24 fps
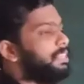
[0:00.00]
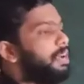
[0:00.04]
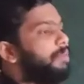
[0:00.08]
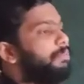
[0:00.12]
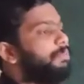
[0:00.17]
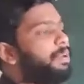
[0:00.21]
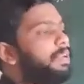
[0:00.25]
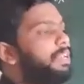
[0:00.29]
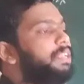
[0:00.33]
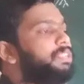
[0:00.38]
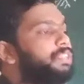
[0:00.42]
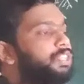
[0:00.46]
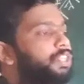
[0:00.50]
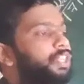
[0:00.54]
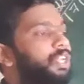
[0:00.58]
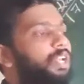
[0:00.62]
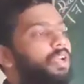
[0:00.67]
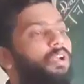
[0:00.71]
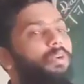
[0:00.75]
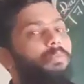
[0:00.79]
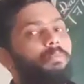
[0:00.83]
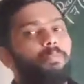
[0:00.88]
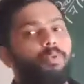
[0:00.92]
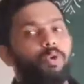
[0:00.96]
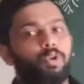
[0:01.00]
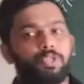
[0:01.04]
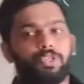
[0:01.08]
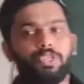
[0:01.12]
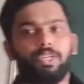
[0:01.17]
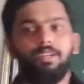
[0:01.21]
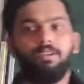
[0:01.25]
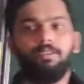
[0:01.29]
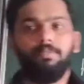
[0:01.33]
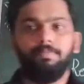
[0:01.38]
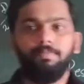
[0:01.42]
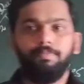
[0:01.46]
chapter is motion.
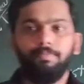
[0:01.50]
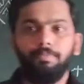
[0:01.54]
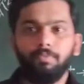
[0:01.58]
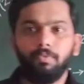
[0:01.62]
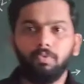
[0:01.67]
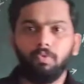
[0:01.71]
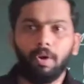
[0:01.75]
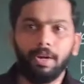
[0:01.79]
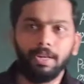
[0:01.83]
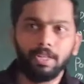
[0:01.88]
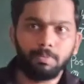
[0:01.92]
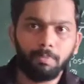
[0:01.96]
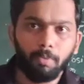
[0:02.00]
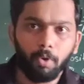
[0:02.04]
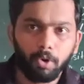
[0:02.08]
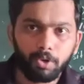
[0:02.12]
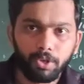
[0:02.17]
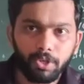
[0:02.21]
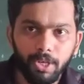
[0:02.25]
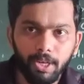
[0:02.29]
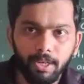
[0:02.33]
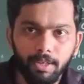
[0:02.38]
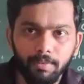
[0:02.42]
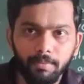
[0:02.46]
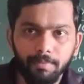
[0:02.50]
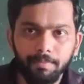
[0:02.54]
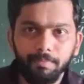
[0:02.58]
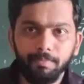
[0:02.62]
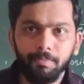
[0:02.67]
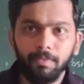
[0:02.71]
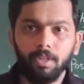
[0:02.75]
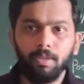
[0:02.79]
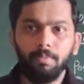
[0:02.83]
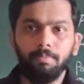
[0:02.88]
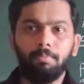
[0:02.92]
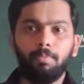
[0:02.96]
What is motion?
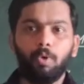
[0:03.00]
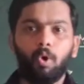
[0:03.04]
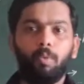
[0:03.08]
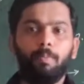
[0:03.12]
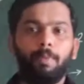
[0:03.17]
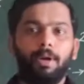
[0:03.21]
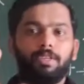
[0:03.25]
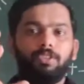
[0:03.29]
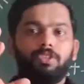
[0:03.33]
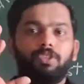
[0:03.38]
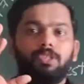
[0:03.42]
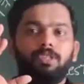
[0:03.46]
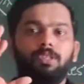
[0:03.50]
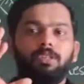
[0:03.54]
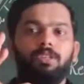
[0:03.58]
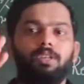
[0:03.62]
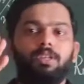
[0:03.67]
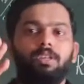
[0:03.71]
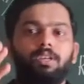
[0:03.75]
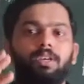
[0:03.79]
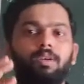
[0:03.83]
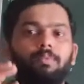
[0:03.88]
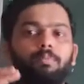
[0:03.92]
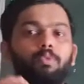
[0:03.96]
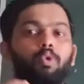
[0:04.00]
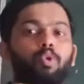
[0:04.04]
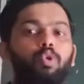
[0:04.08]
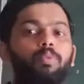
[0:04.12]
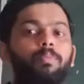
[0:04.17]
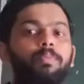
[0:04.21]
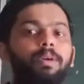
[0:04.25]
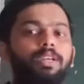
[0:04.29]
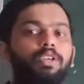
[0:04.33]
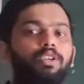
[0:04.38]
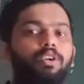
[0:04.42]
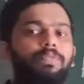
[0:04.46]
Movement.
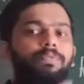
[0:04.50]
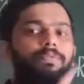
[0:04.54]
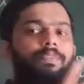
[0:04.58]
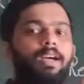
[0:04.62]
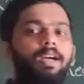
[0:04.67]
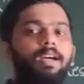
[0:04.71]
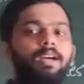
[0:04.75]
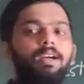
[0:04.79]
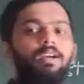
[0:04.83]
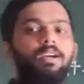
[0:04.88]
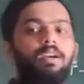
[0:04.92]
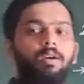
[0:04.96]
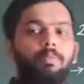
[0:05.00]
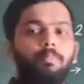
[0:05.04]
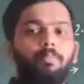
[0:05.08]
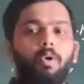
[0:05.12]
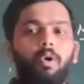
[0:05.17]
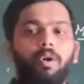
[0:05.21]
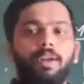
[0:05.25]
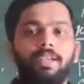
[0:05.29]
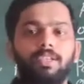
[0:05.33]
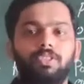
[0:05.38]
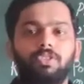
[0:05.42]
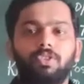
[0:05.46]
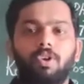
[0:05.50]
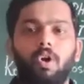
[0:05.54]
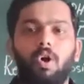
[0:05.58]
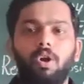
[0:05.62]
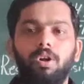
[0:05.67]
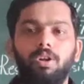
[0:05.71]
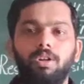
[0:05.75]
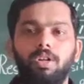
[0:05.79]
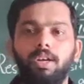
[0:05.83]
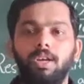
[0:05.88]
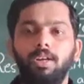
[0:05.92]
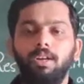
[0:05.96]
Movement of the body is
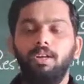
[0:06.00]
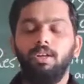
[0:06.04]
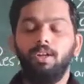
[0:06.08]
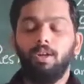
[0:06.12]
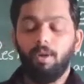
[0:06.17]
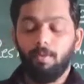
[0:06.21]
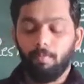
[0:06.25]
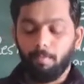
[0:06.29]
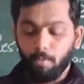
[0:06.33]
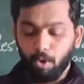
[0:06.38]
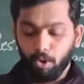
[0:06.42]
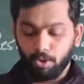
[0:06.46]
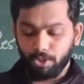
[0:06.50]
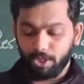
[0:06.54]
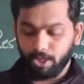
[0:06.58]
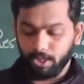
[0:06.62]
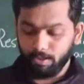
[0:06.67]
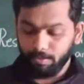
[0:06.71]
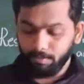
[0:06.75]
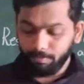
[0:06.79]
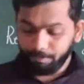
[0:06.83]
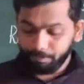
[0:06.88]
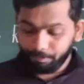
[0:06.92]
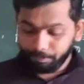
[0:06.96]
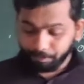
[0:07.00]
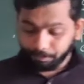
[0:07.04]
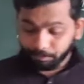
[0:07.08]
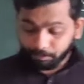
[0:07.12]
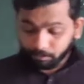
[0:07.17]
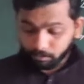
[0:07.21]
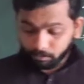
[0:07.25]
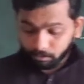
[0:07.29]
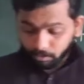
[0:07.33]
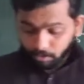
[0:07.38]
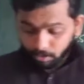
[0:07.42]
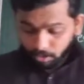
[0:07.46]
called motion.
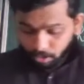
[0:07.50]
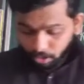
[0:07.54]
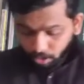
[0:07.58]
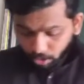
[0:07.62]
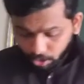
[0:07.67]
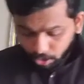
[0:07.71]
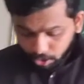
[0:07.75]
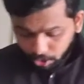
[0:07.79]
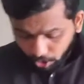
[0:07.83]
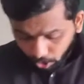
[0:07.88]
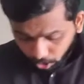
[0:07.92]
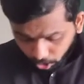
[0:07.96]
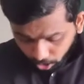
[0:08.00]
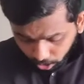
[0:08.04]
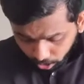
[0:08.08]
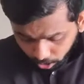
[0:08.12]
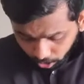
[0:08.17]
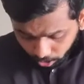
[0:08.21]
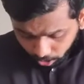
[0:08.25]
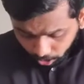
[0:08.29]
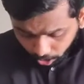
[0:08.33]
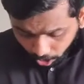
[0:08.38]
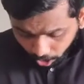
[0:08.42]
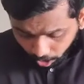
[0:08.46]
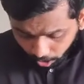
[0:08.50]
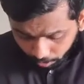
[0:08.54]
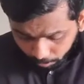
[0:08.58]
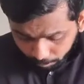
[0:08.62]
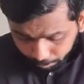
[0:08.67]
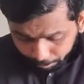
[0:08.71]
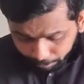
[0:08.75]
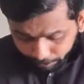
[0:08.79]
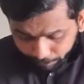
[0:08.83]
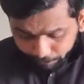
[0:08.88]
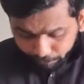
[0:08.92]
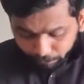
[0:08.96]
So,
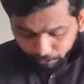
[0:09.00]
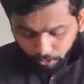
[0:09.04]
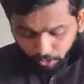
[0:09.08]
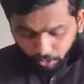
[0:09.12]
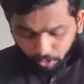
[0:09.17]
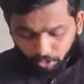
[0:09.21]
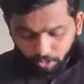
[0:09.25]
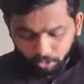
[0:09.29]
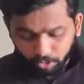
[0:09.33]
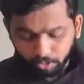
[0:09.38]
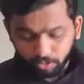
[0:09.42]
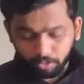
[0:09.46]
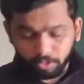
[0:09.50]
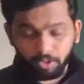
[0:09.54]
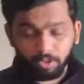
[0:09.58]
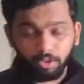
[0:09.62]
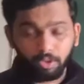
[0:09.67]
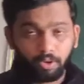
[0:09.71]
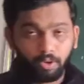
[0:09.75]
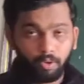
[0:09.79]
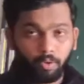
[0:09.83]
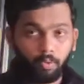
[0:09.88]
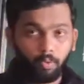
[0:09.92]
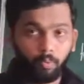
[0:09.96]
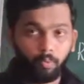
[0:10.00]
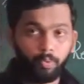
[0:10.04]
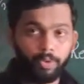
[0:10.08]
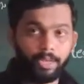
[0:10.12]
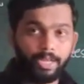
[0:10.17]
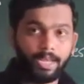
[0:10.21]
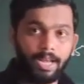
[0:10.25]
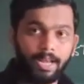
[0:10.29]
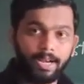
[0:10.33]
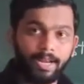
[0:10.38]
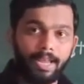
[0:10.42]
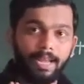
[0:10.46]
before
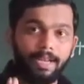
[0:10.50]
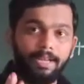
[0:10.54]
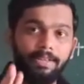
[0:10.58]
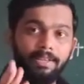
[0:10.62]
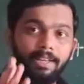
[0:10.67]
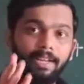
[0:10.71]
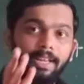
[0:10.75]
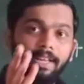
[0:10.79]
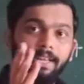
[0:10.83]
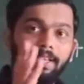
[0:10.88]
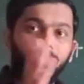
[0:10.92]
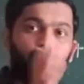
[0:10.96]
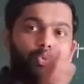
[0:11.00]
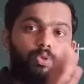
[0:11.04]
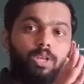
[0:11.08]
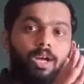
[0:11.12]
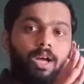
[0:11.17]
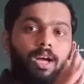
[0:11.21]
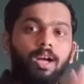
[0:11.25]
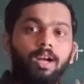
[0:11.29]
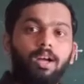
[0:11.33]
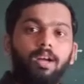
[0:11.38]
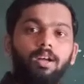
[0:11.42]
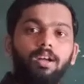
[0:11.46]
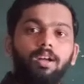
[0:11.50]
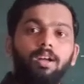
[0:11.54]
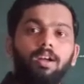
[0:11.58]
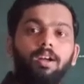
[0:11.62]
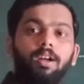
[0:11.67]
we are entering to the